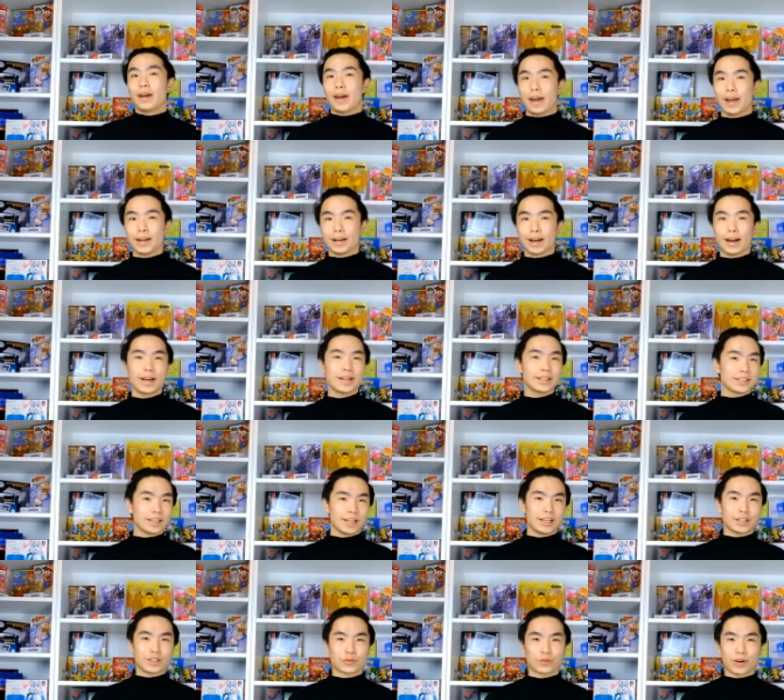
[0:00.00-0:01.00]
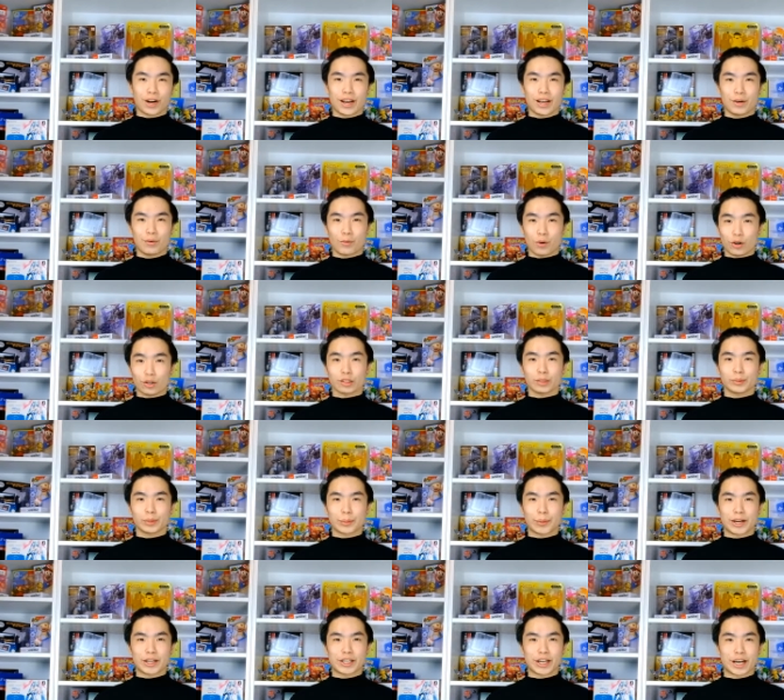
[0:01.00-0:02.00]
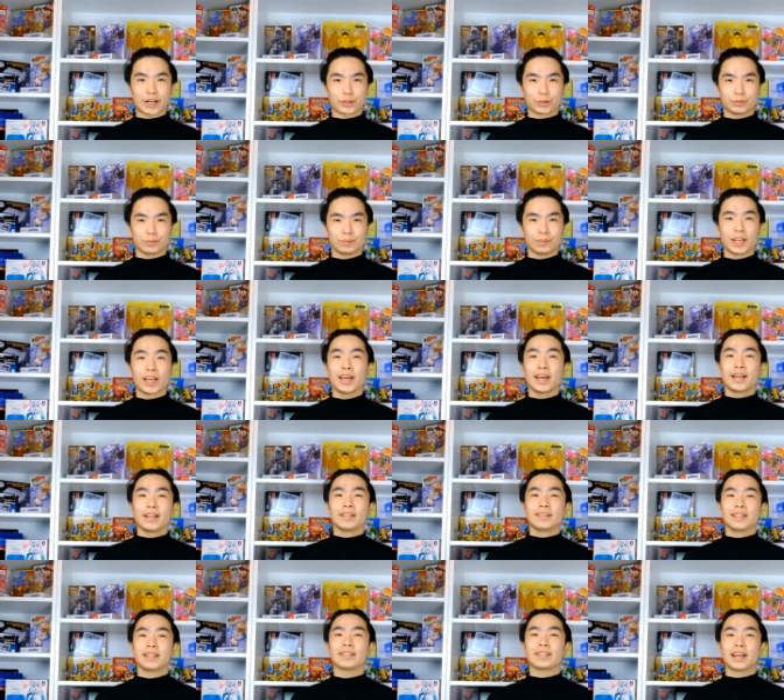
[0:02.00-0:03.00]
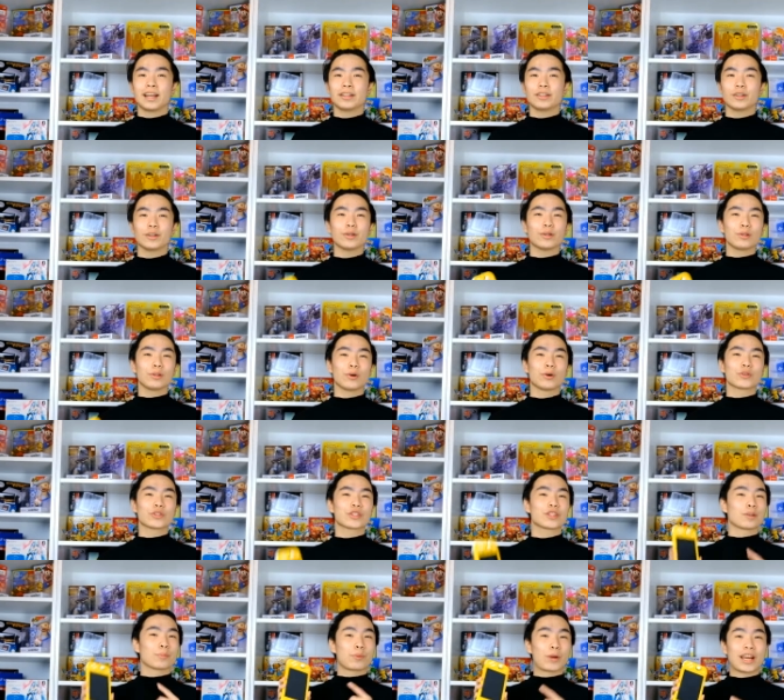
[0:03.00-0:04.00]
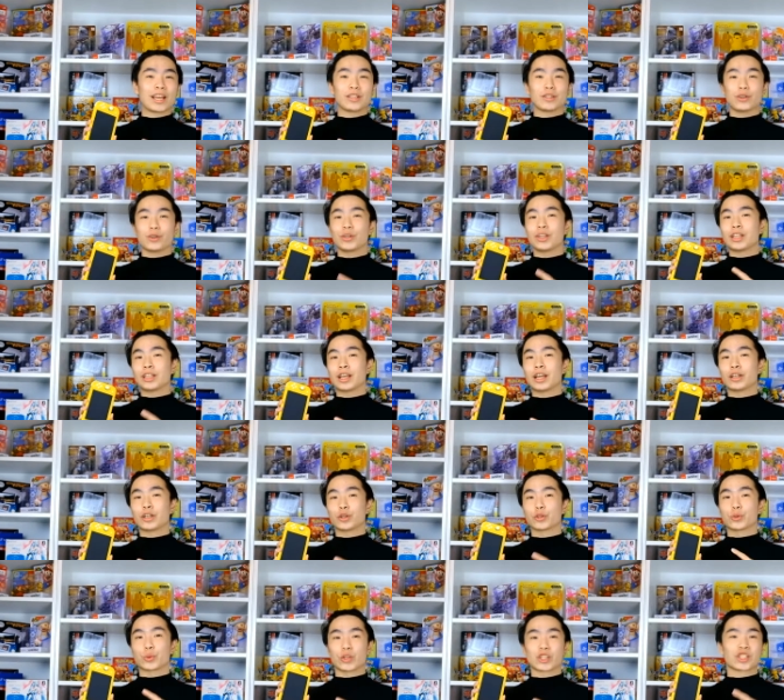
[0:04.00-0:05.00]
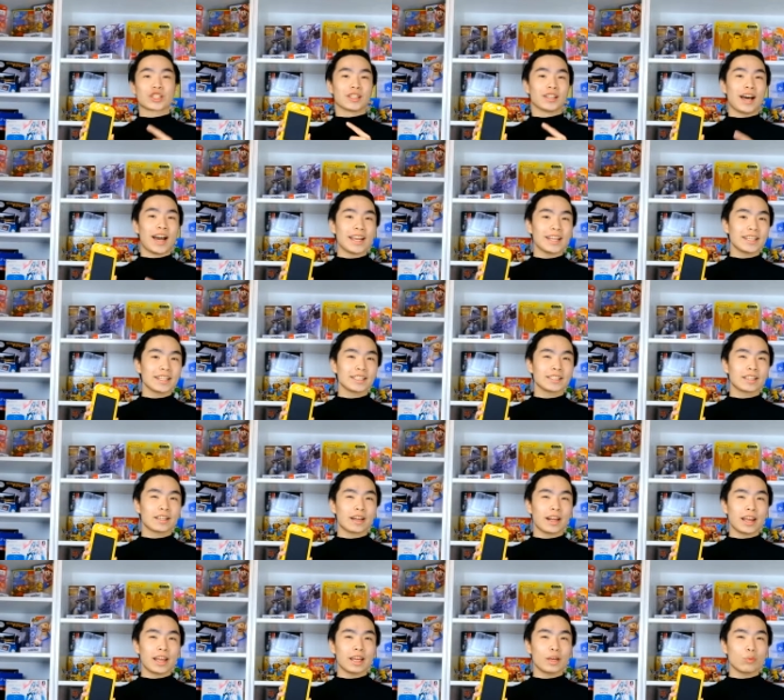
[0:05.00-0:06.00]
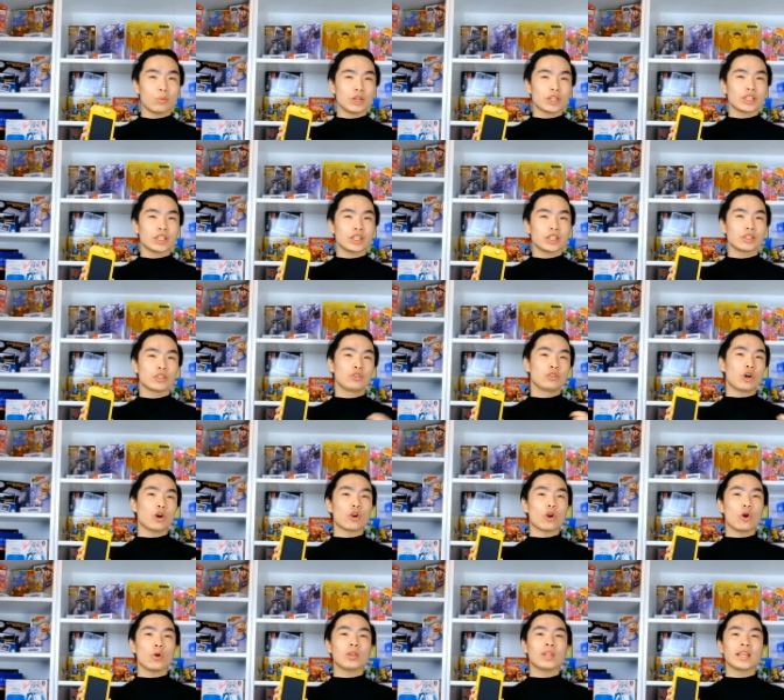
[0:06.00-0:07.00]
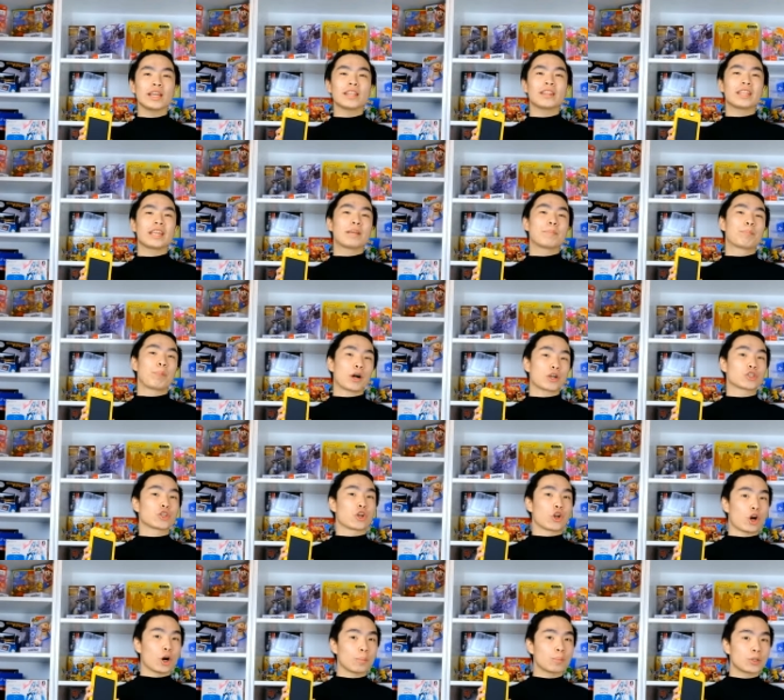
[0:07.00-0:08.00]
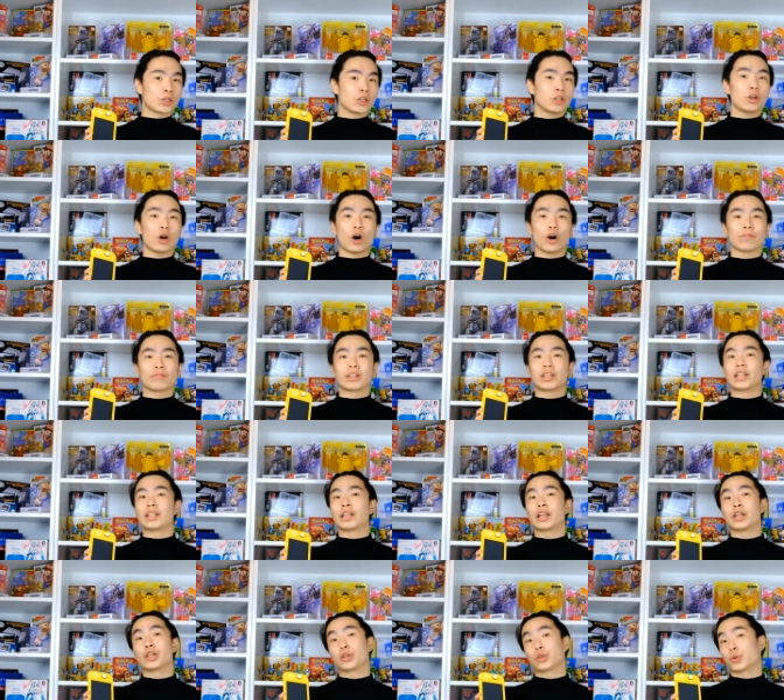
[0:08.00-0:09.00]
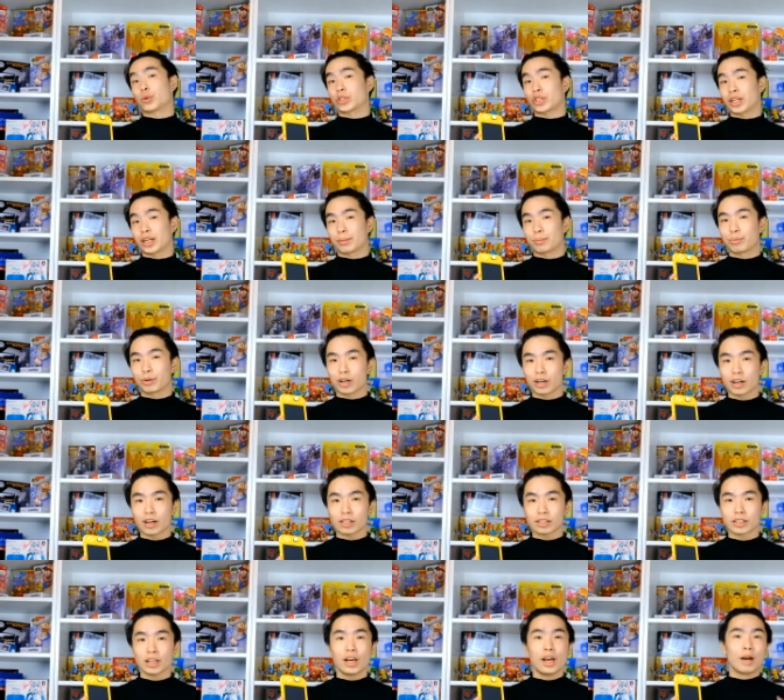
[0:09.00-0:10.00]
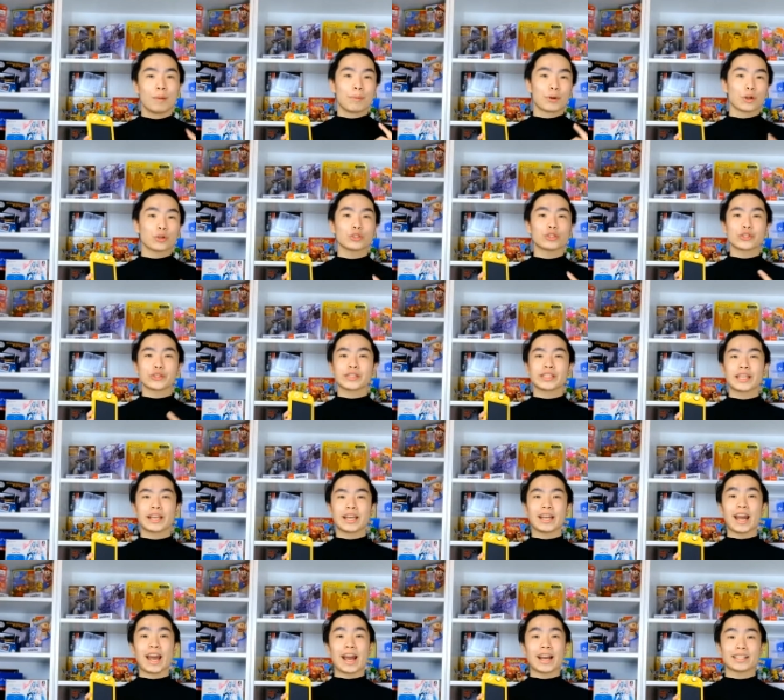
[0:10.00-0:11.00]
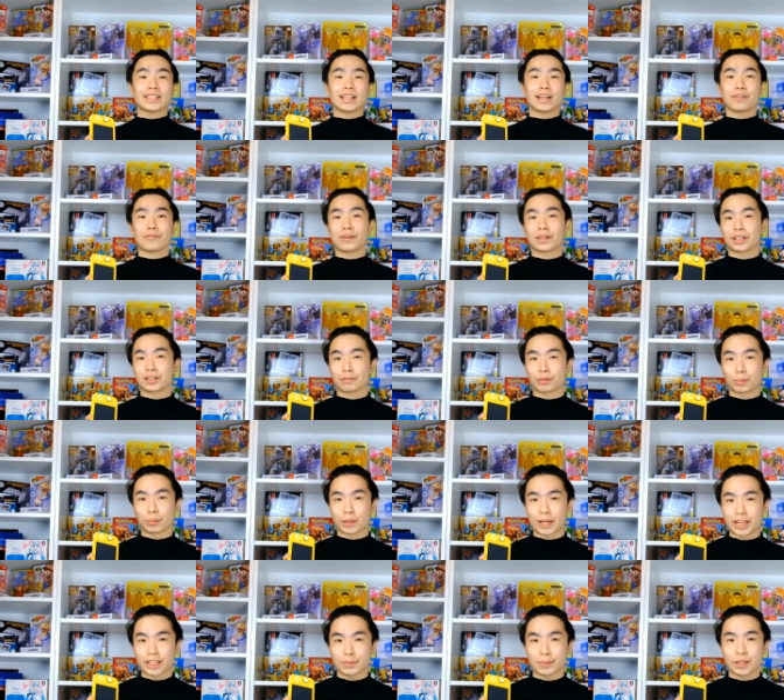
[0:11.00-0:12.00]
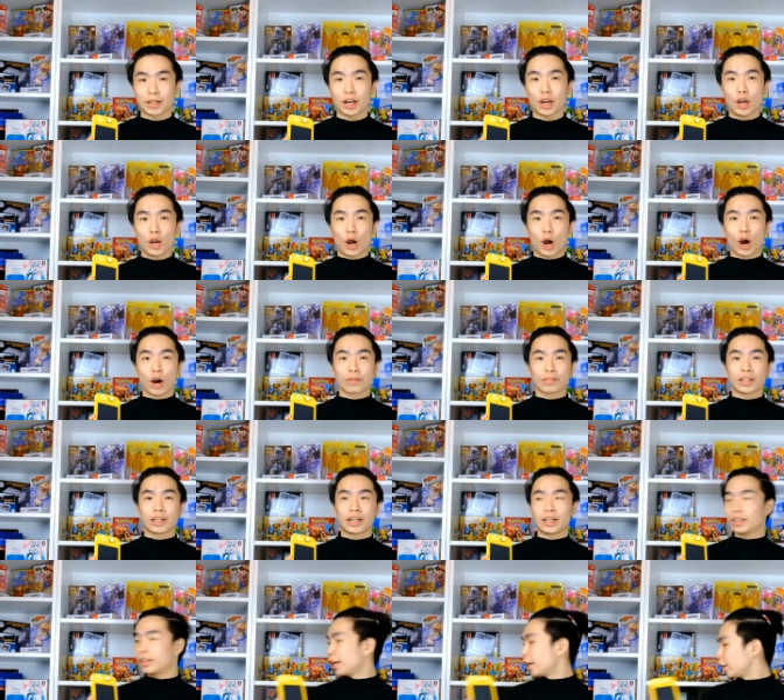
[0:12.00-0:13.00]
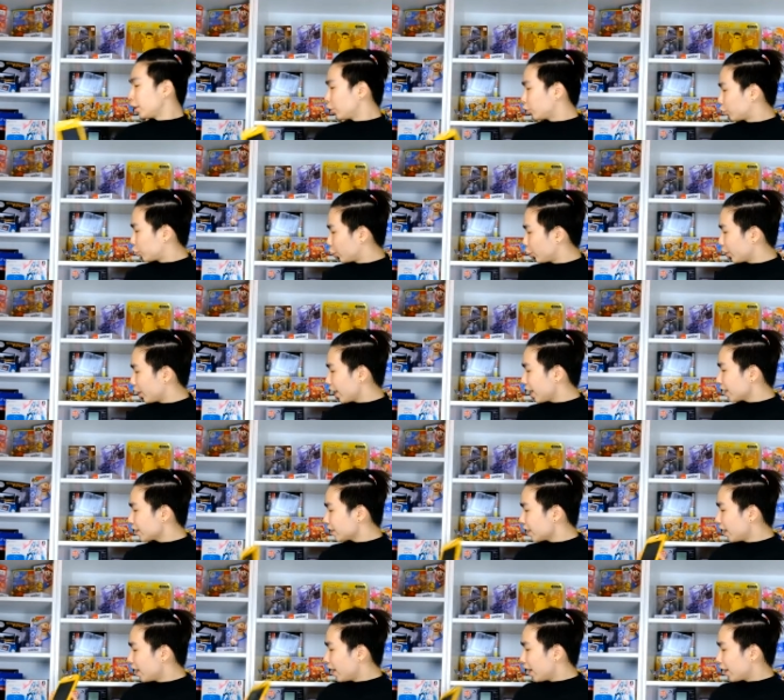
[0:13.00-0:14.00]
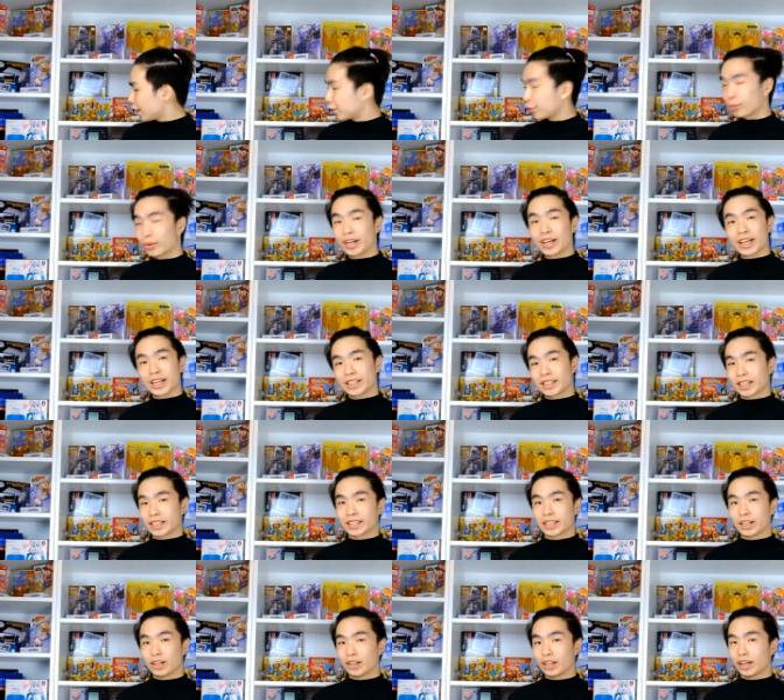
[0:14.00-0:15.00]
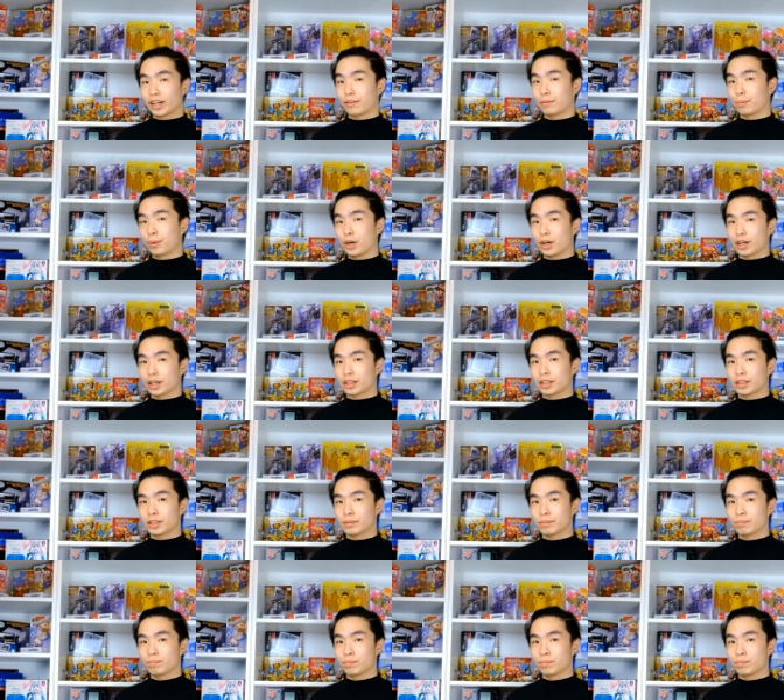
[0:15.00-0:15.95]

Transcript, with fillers: Hey guys, it's Ray, welcome to my channel. Nintendo launched the brand new Nintendo Switch Lite yesterday, which is not only the budget option of the Nintendo Switch line products, but also seen as an effective replacement of the Nintendo 2DS and 3DS XL line of products.